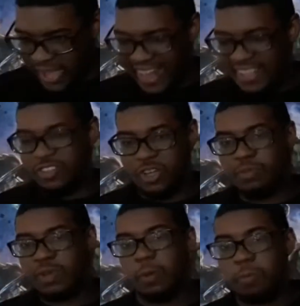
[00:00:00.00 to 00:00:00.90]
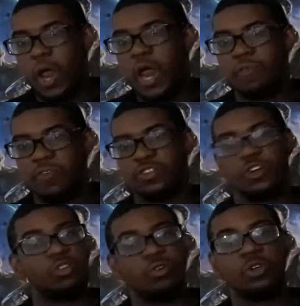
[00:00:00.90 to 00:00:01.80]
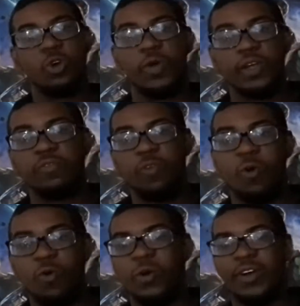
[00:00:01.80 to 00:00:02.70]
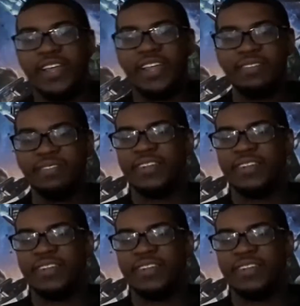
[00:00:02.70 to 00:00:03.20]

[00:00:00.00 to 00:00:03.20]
has going to become a problem for Joshua going forward. And